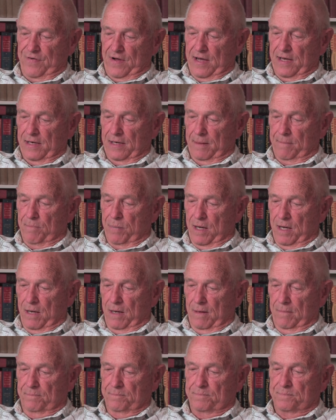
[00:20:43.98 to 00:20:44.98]
finally
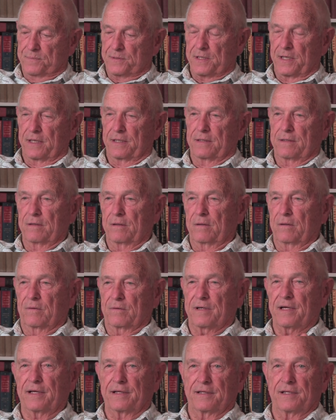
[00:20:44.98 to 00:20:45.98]
Bob said,
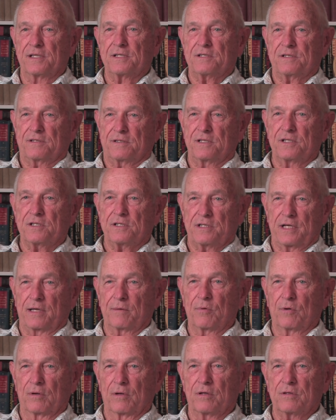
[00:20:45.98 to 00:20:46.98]
okay, this
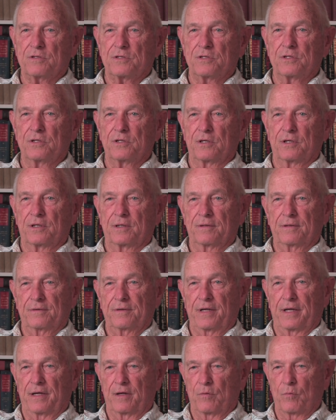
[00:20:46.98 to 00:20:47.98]
table looks good.
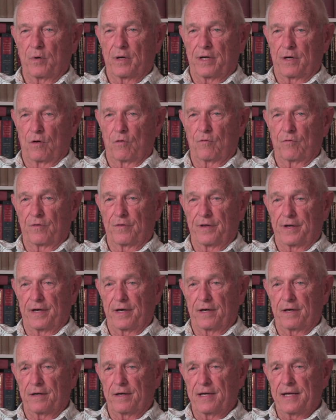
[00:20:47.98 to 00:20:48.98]
And he went over
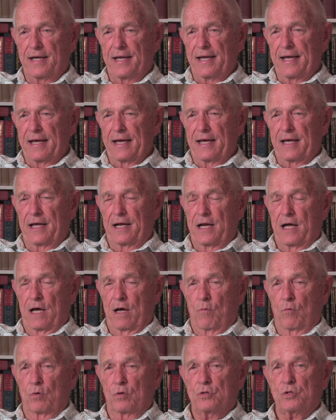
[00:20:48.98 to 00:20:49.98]
there, and
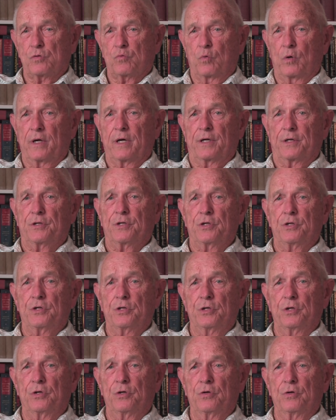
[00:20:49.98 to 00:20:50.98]
I will swear to
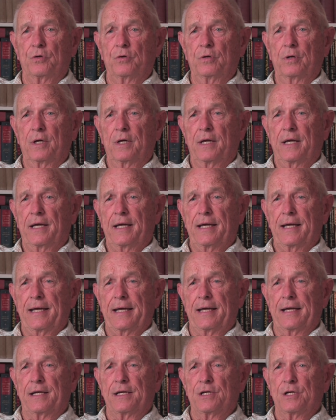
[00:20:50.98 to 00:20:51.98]
you,
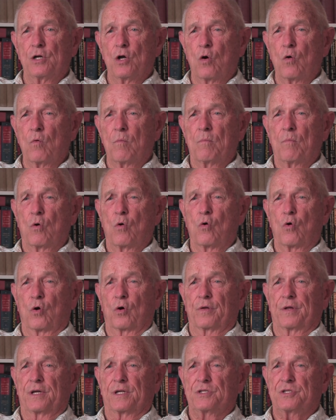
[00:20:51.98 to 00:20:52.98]
in no
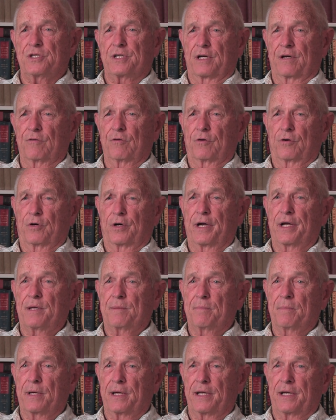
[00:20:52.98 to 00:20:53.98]
more than 7 or
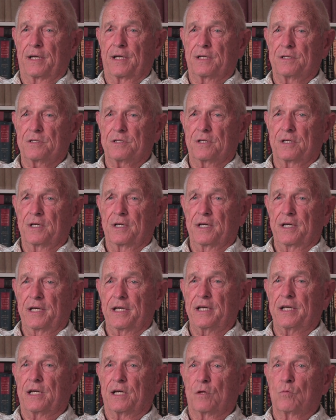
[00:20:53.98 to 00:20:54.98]
8 minutes,
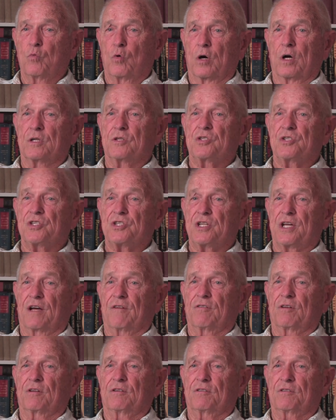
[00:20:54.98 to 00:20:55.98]
he had won
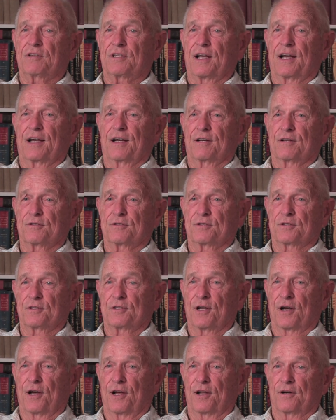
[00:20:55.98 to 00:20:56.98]

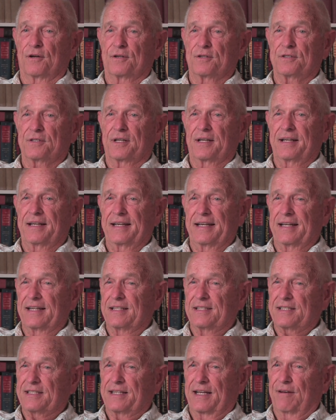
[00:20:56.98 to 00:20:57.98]
$7,000
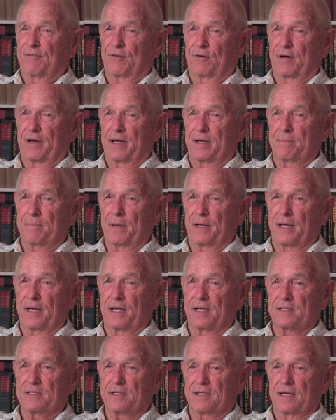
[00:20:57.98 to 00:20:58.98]
in 7 or 8
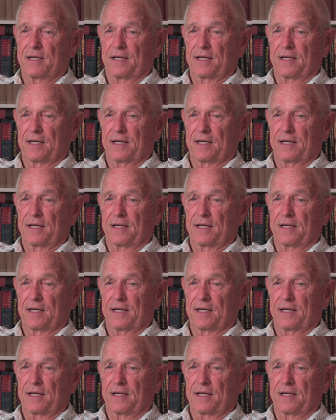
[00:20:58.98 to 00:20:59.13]
minutes,